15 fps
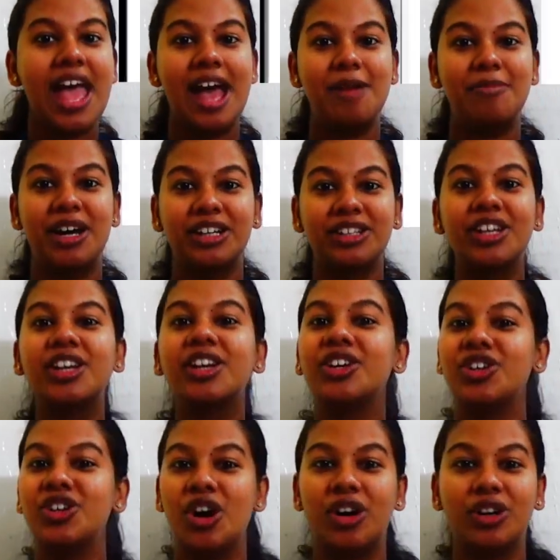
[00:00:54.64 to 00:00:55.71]
among
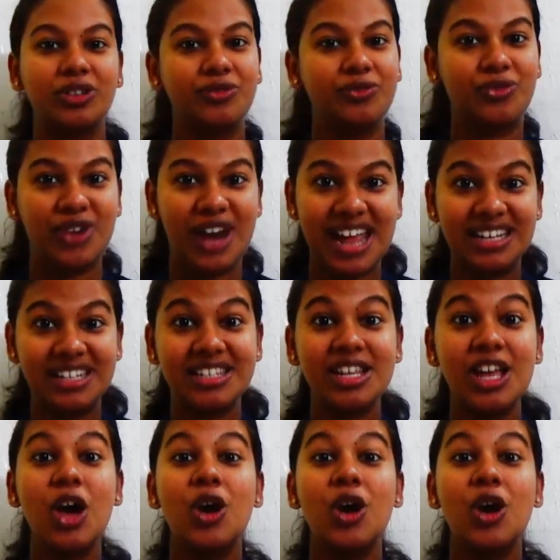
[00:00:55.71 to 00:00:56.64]
your friends,